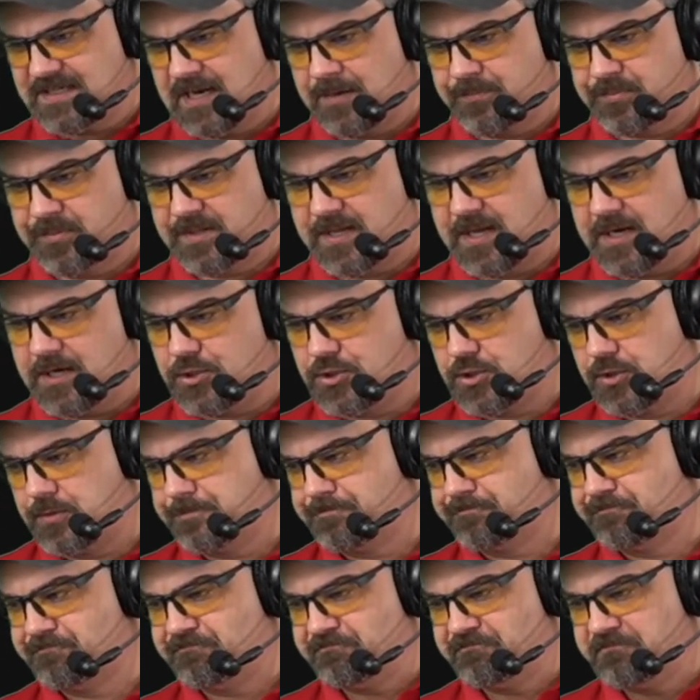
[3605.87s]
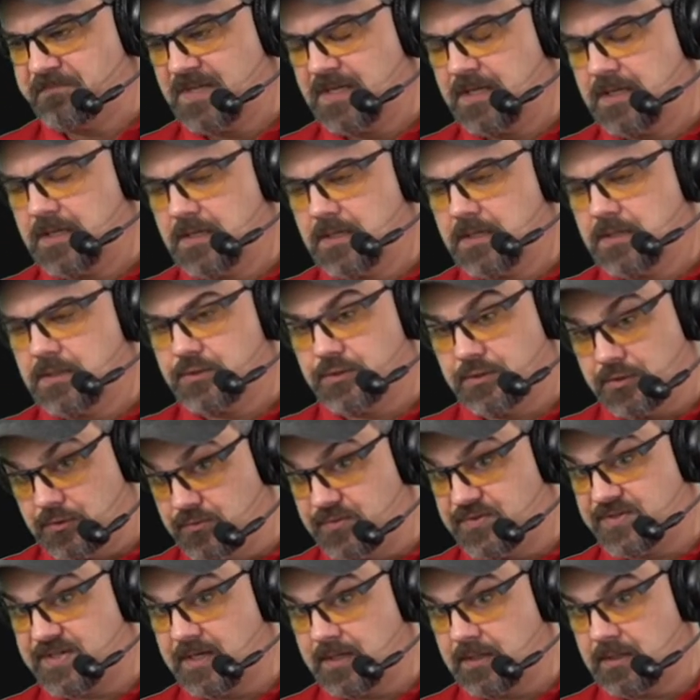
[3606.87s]
application
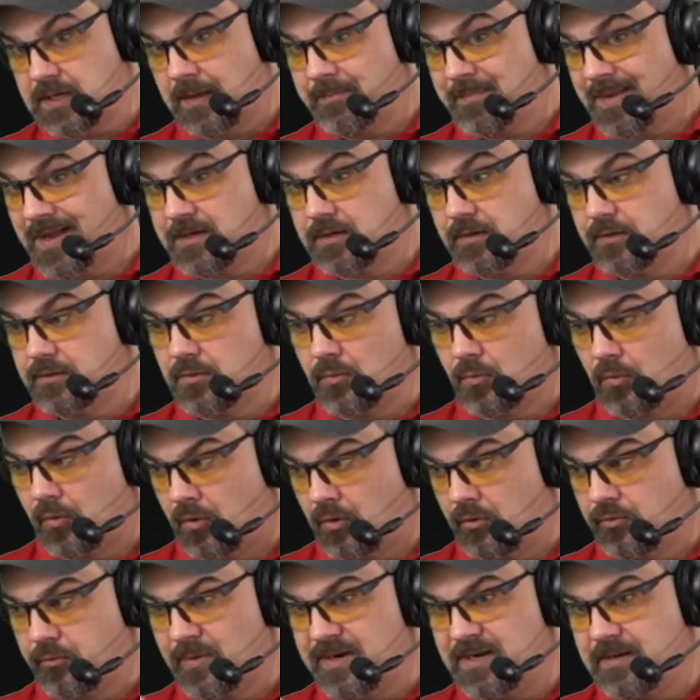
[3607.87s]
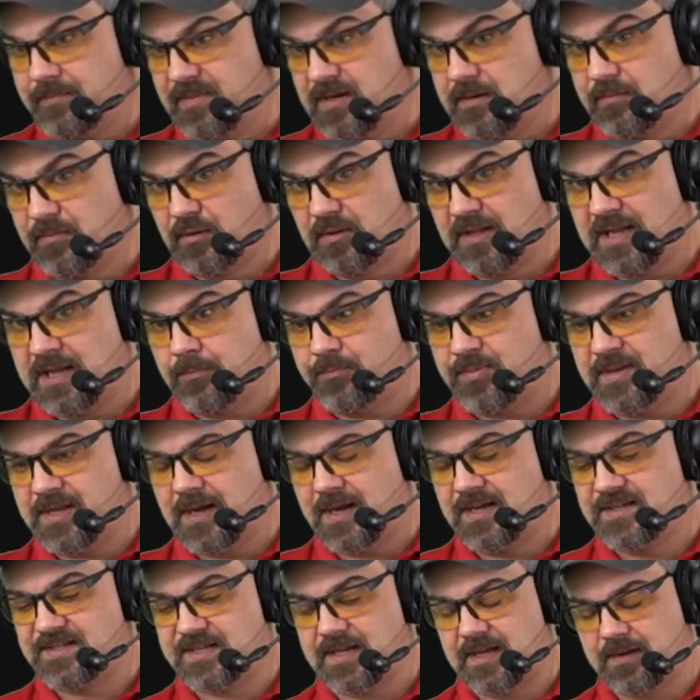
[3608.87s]
using, I'm not going to go all the way to minimal
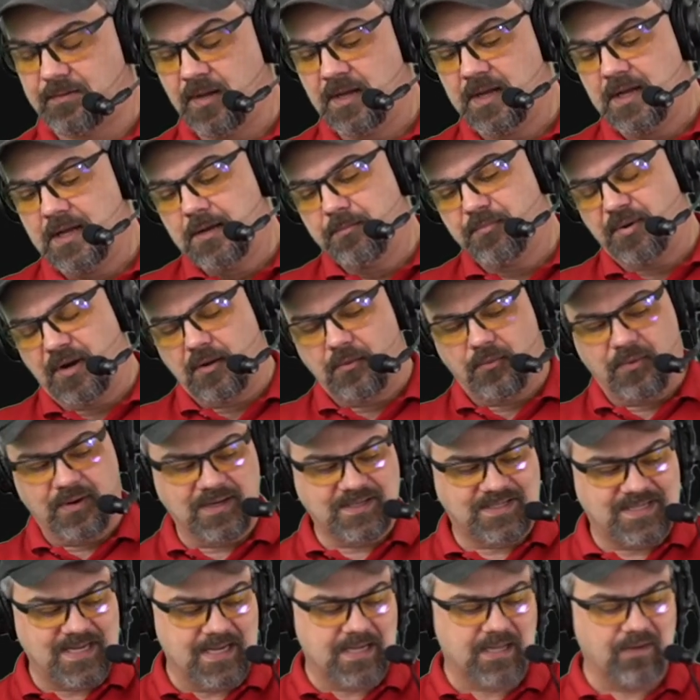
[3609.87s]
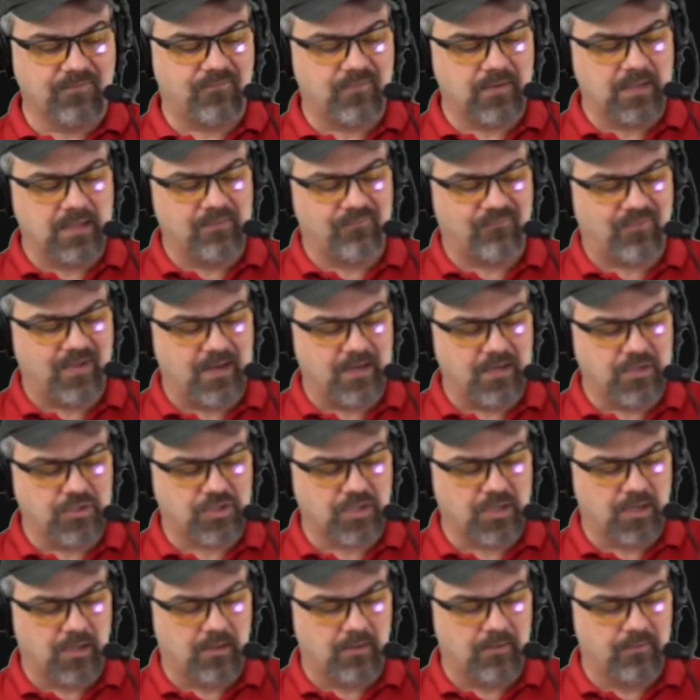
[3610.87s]
APIs yet, but I want to take advantage
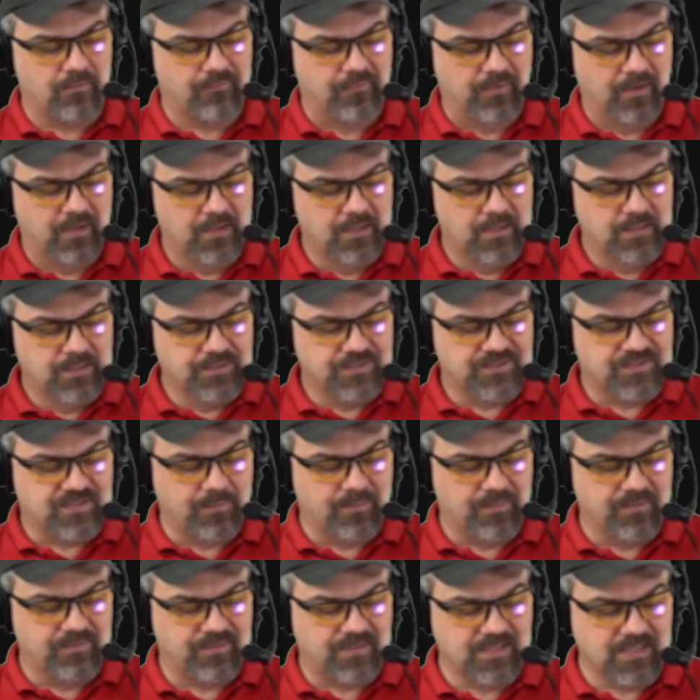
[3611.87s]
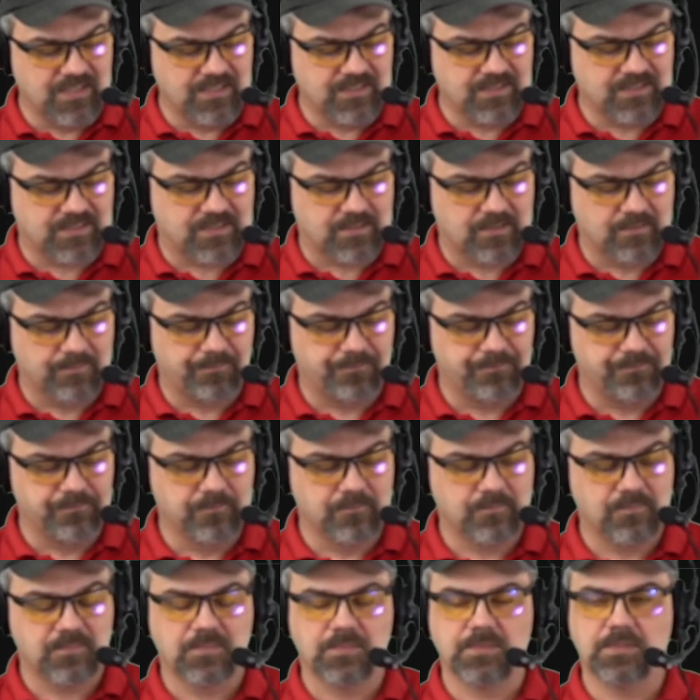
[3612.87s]
of some of these
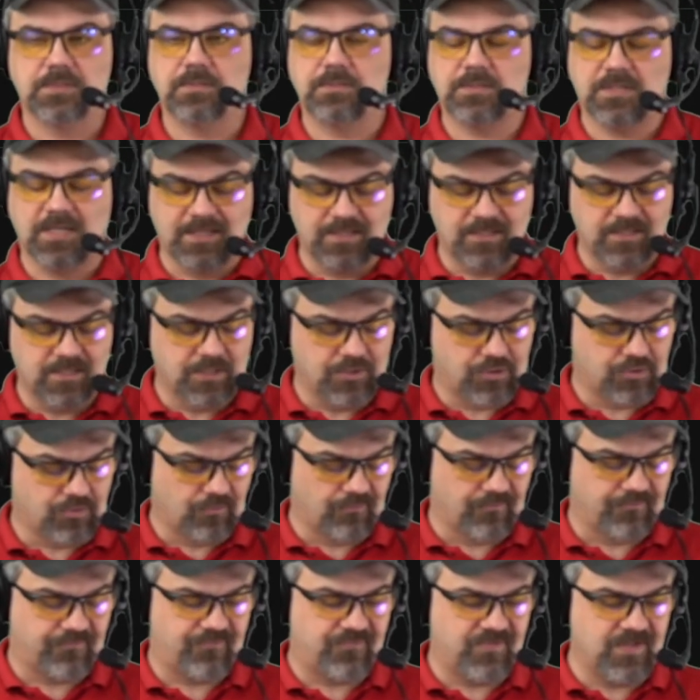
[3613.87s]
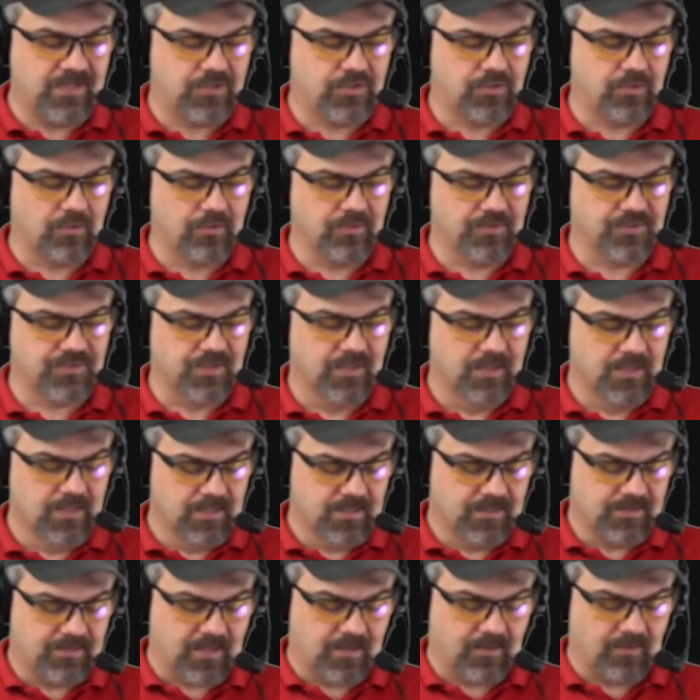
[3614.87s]
initial features
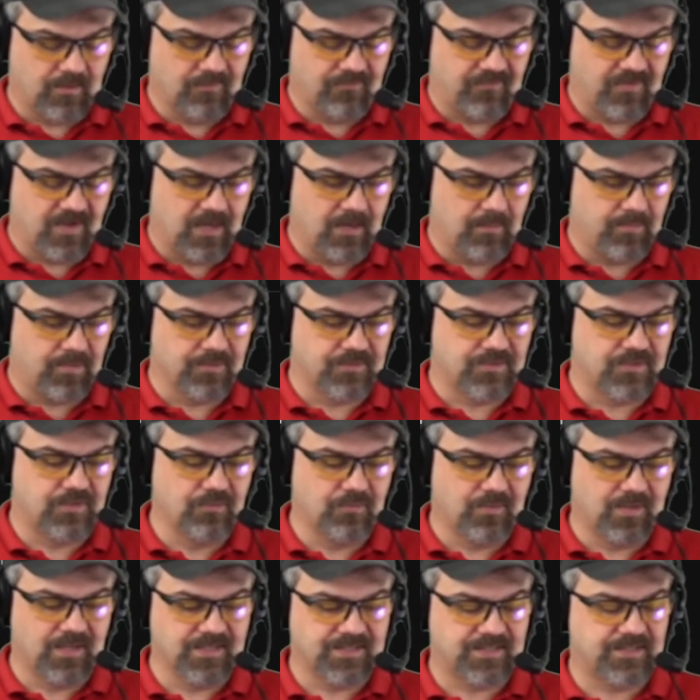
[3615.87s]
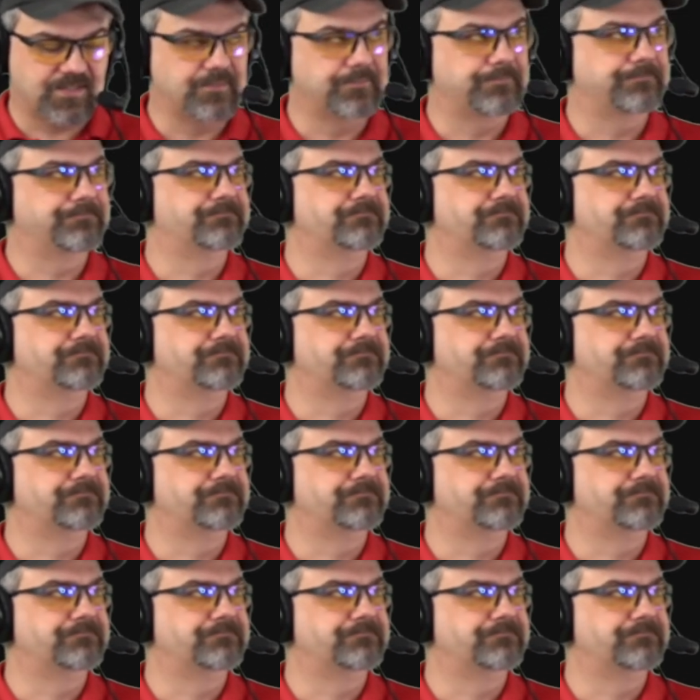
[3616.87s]
that are available to us